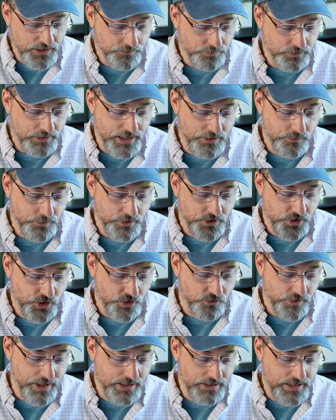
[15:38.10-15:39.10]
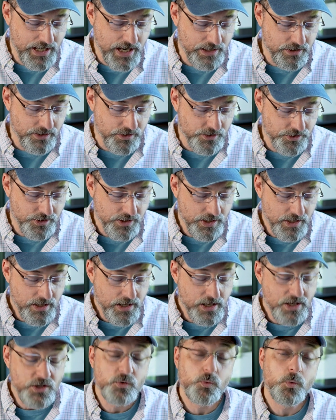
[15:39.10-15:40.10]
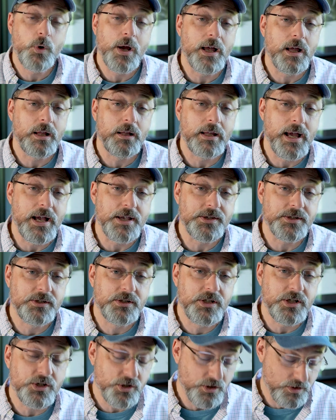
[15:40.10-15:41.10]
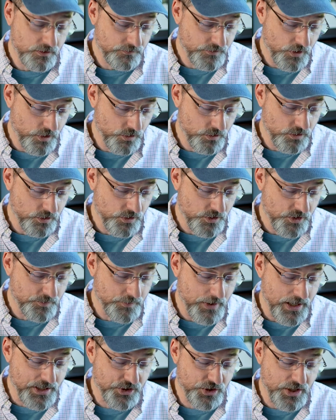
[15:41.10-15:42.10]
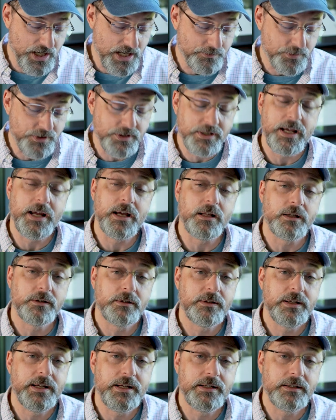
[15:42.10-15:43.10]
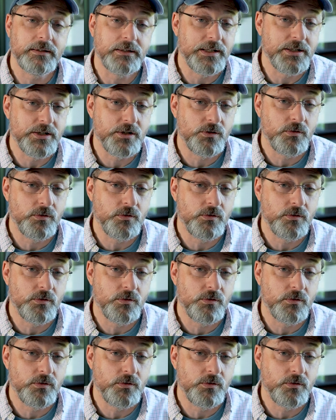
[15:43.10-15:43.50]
played with the Stray Gators as well as additional vocals by James Taylor and Linda